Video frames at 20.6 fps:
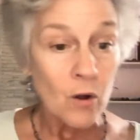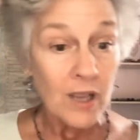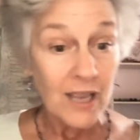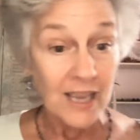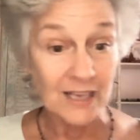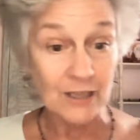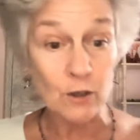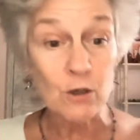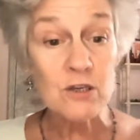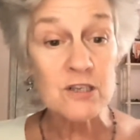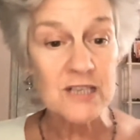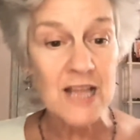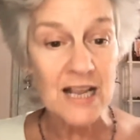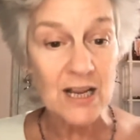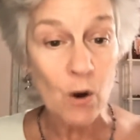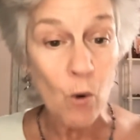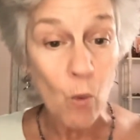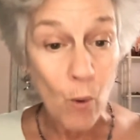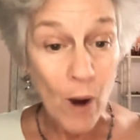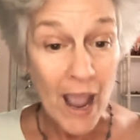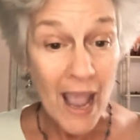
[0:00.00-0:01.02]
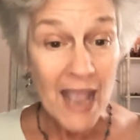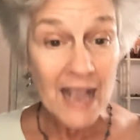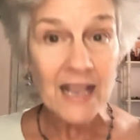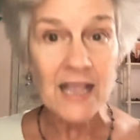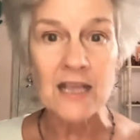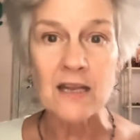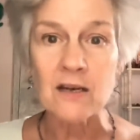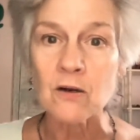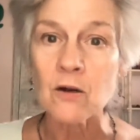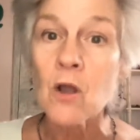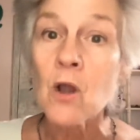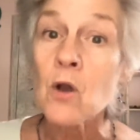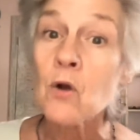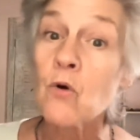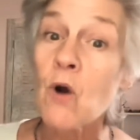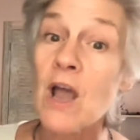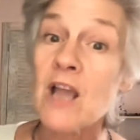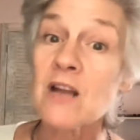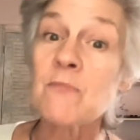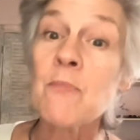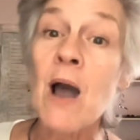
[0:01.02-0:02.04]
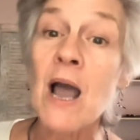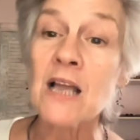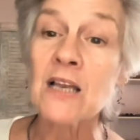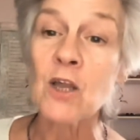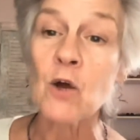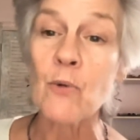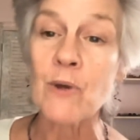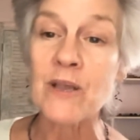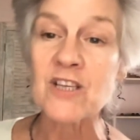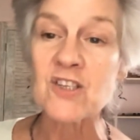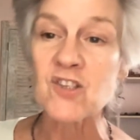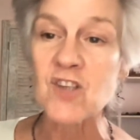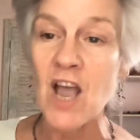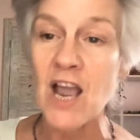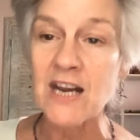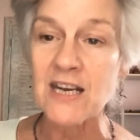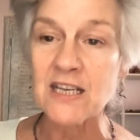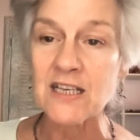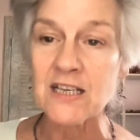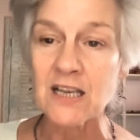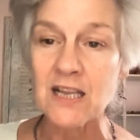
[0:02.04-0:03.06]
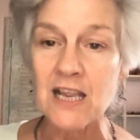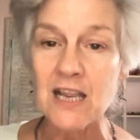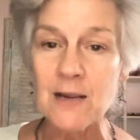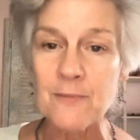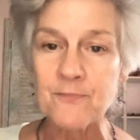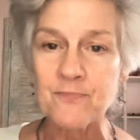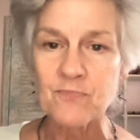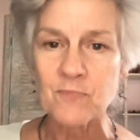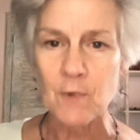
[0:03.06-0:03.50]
"It looks like a wagon," cried Milo excitedly.